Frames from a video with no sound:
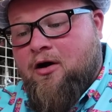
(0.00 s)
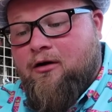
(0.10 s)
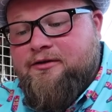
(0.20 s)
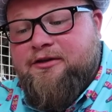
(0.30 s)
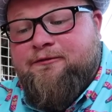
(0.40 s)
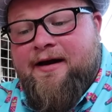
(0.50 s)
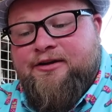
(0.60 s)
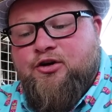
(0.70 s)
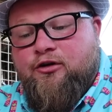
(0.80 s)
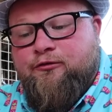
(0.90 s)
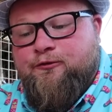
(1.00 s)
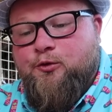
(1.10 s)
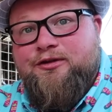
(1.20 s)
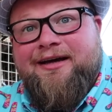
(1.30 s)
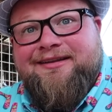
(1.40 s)
Hard to find good
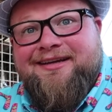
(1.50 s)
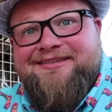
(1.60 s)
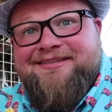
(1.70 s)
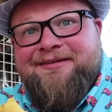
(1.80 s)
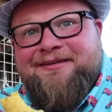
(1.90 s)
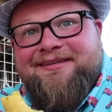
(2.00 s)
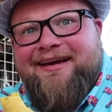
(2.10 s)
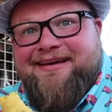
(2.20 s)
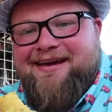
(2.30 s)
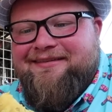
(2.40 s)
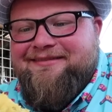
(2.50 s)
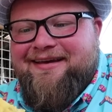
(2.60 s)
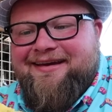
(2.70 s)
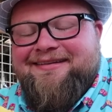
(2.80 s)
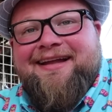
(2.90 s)
food like this, like
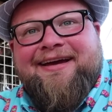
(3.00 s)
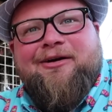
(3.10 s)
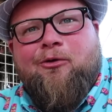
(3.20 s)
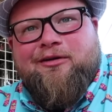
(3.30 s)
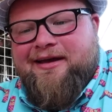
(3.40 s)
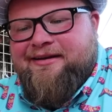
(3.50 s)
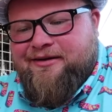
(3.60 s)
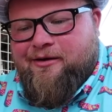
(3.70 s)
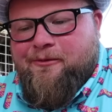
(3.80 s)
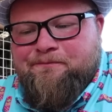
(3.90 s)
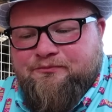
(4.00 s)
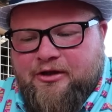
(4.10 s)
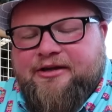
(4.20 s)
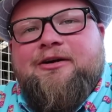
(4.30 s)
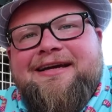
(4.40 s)
in like Orlando,
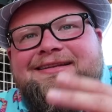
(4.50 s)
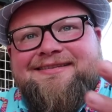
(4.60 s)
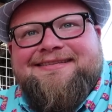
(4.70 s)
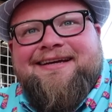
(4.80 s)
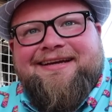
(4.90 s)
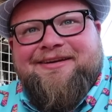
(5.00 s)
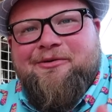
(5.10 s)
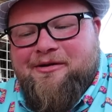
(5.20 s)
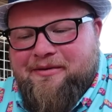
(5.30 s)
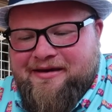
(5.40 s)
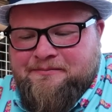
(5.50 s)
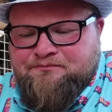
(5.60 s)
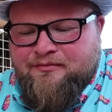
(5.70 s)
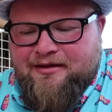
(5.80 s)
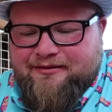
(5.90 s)
like in the city, you know what I mean?
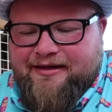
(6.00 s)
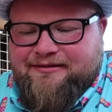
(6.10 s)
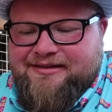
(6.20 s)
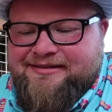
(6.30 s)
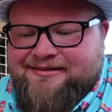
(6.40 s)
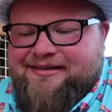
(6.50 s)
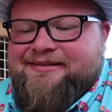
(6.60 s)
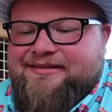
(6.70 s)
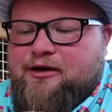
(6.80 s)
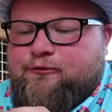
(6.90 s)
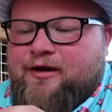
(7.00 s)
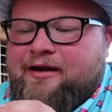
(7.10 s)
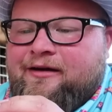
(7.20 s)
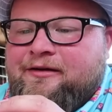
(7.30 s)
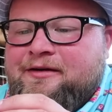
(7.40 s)
Like, this is the stuff right
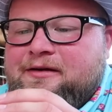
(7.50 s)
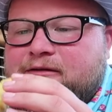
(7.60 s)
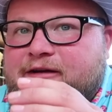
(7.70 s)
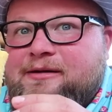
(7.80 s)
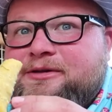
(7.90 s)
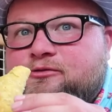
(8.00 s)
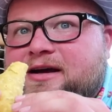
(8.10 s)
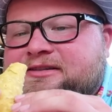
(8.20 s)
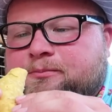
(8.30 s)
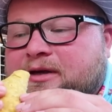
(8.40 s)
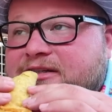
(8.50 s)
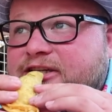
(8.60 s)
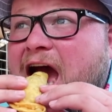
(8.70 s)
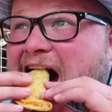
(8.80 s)
here. Family recipes.